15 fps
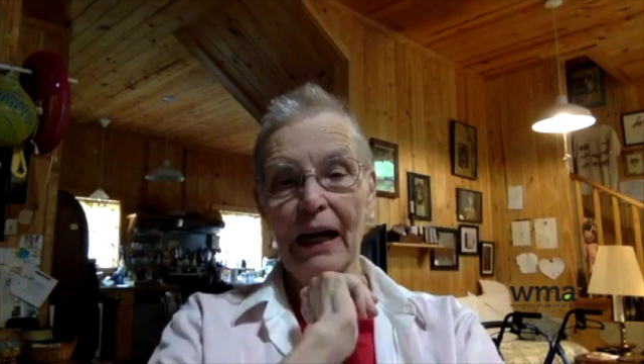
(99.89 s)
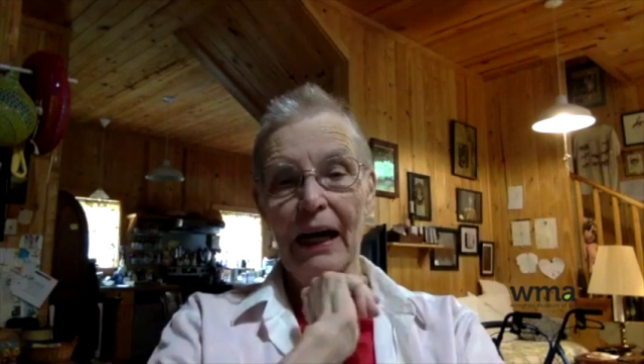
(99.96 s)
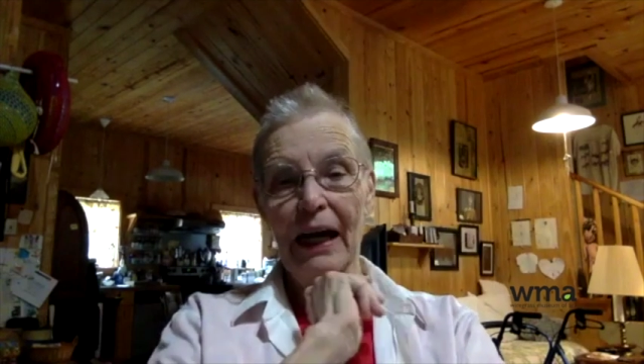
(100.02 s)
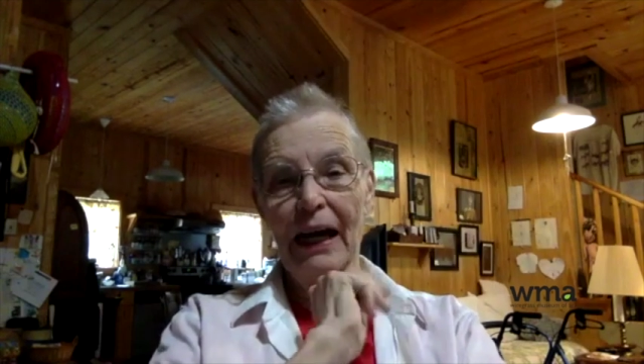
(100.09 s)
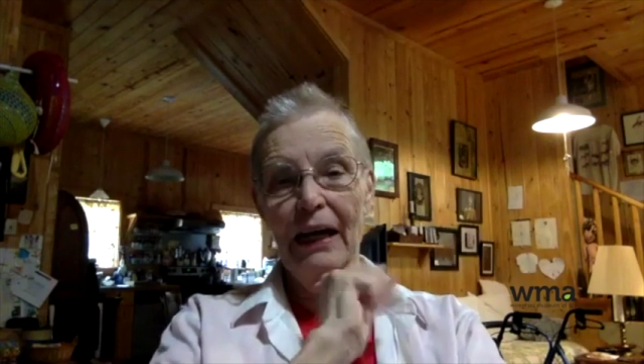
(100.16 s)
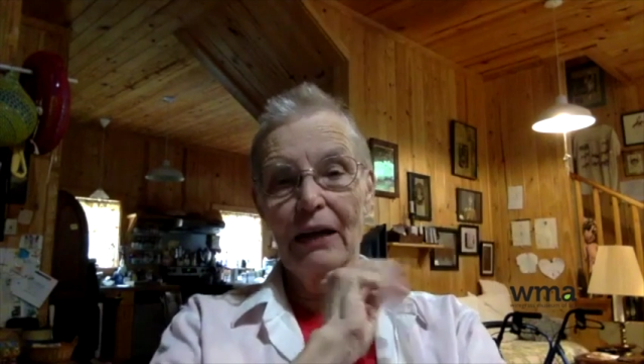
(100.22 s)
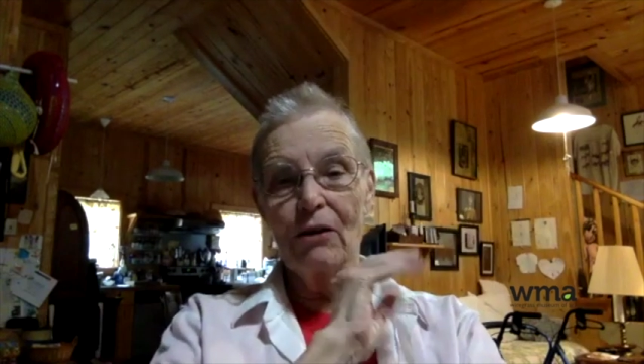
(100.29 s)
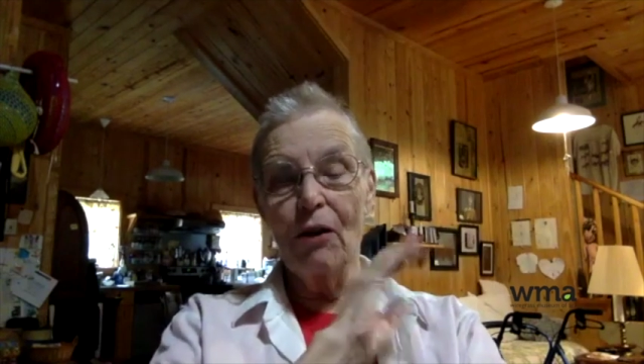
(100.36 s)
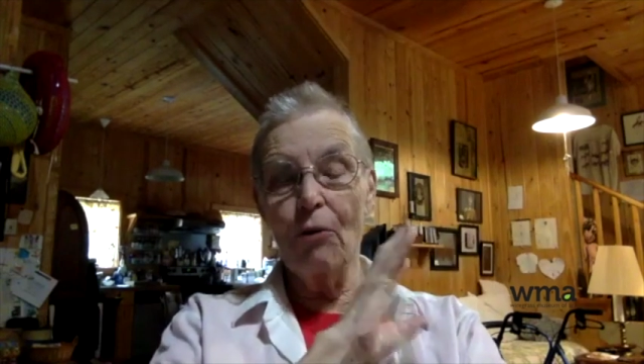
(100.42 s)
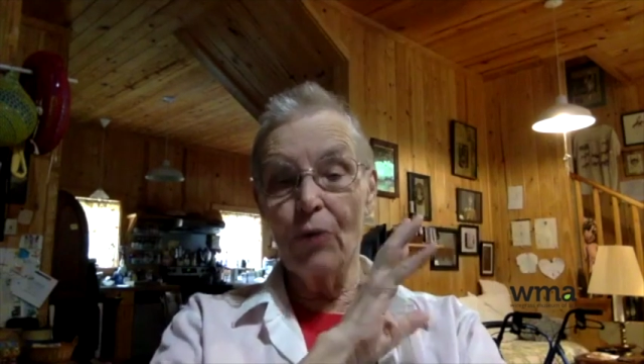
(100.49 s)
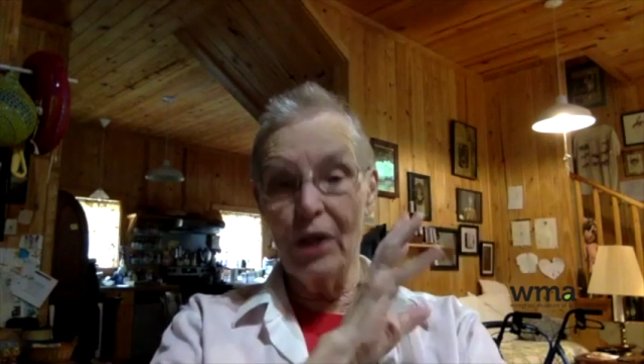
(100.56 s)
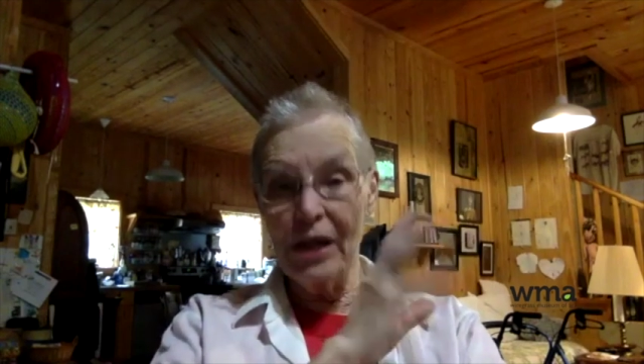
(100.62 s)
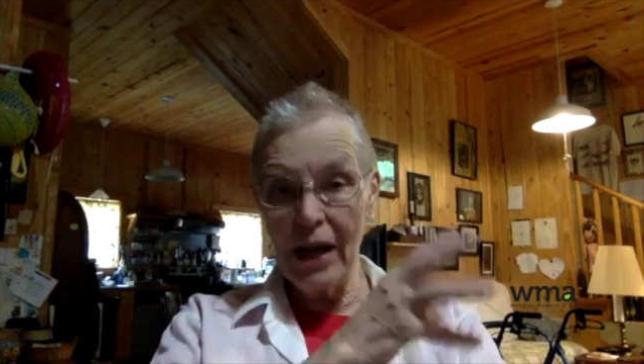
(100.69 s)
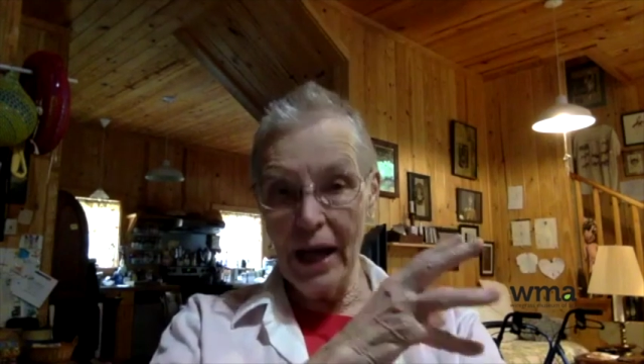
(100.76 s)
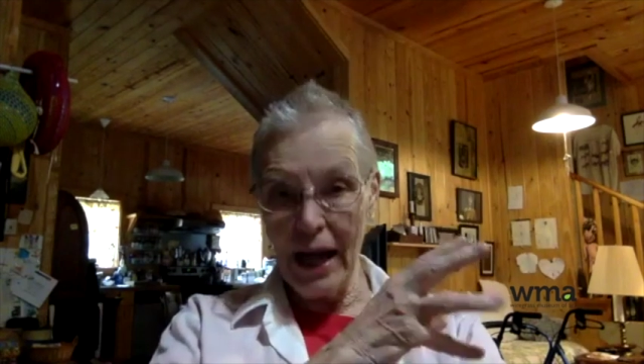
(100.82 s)
And
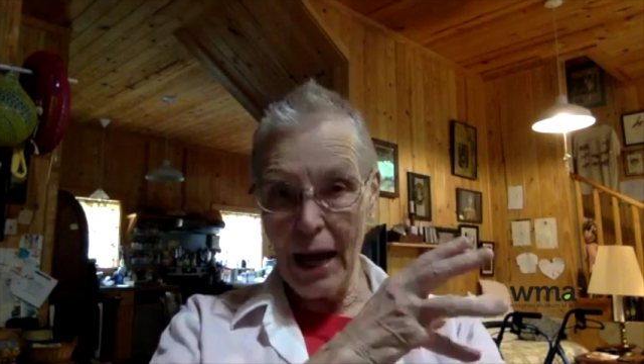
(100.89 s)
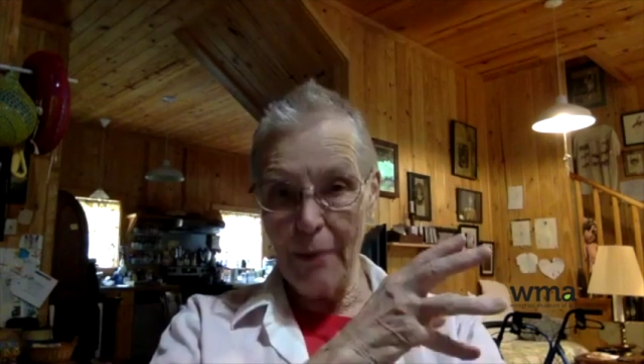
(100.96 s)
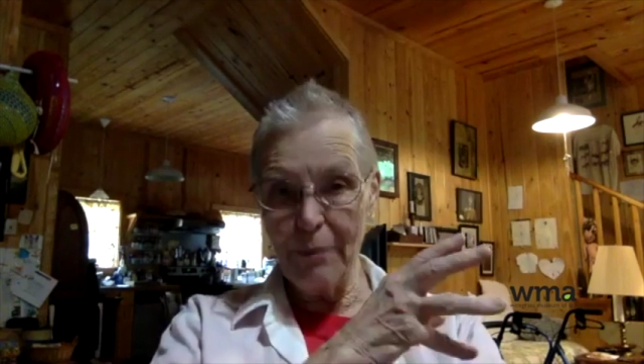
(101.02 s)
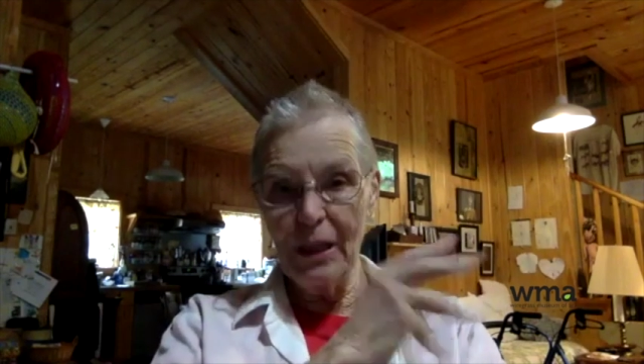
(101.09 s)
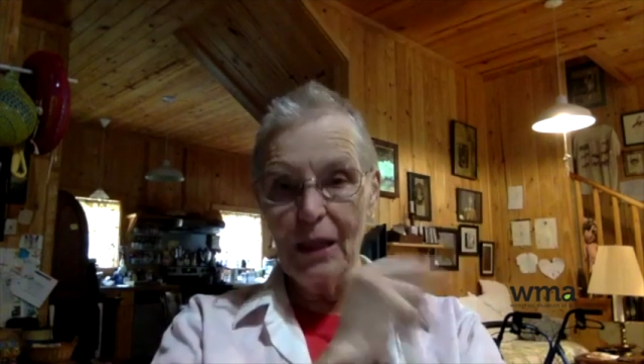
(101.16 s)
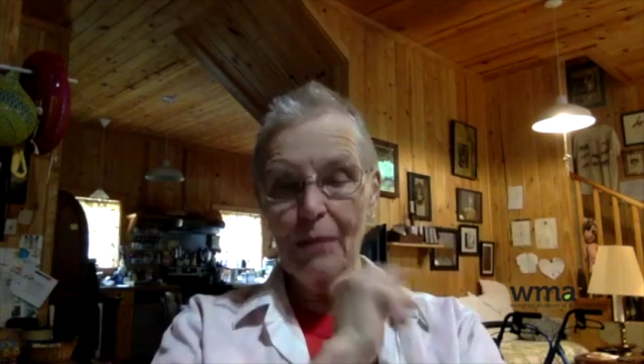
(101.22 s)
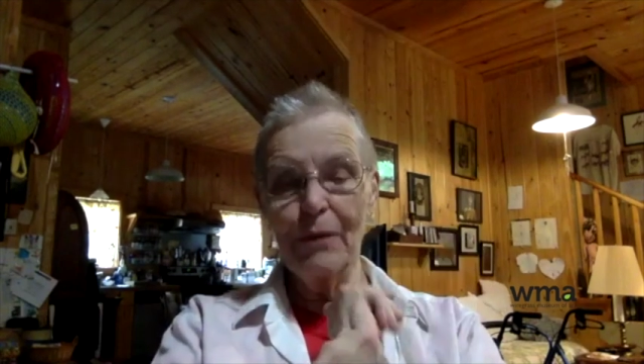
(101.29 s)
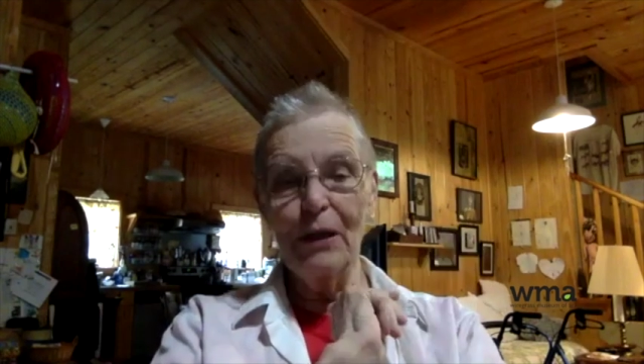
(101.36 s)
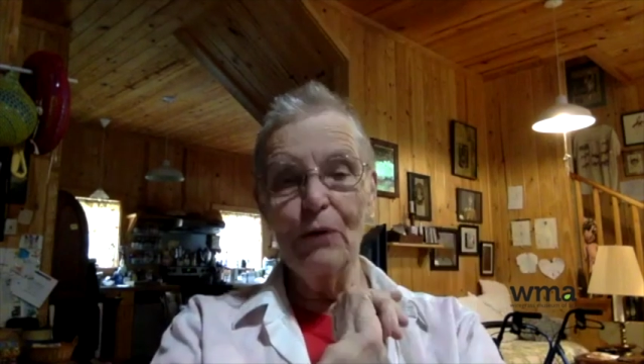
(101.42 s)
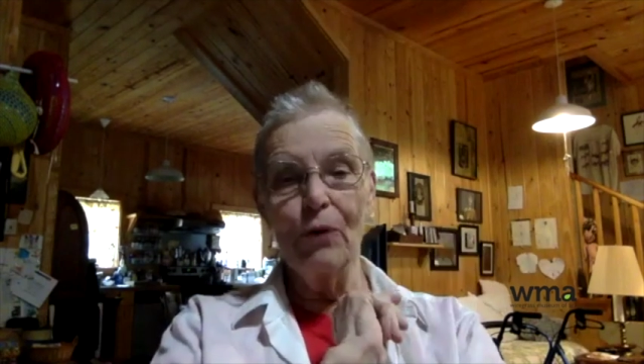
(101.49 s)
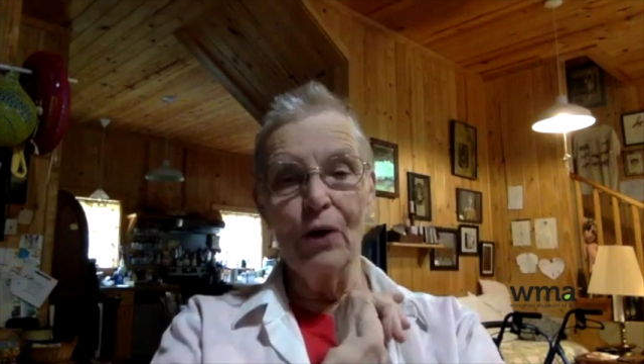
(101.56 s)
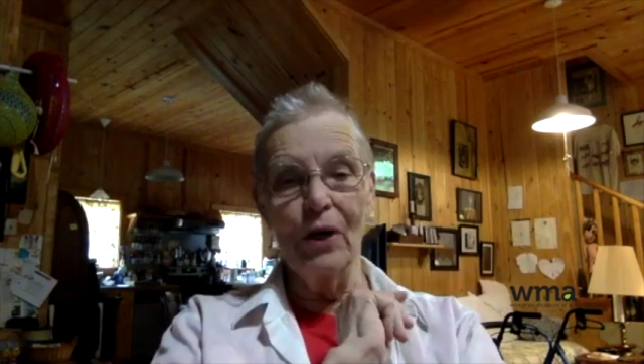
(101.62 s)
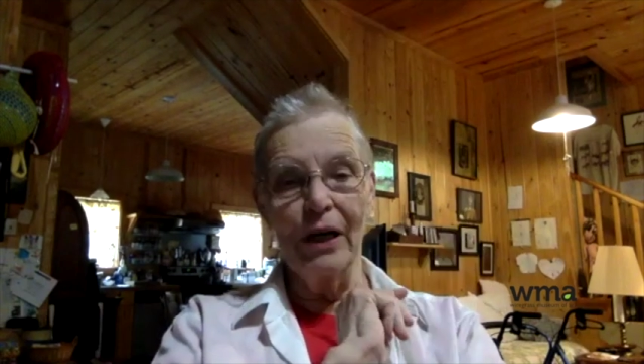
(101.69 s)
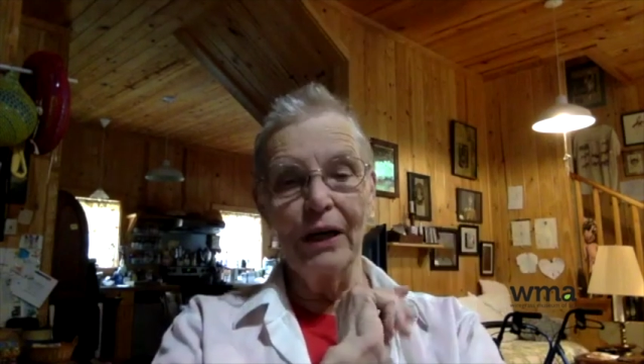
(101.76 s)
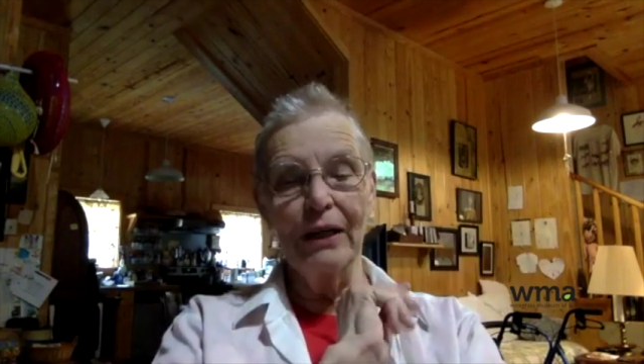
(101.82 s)
Rhea happened to be
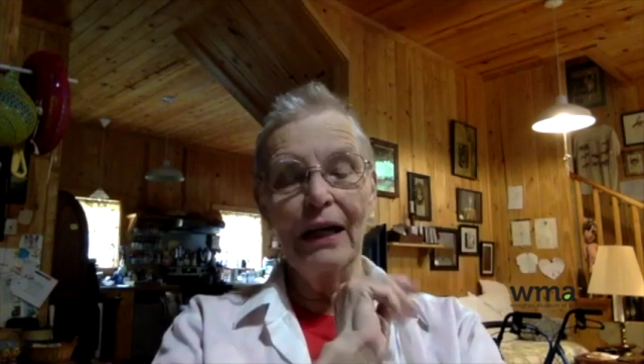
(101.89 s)
one,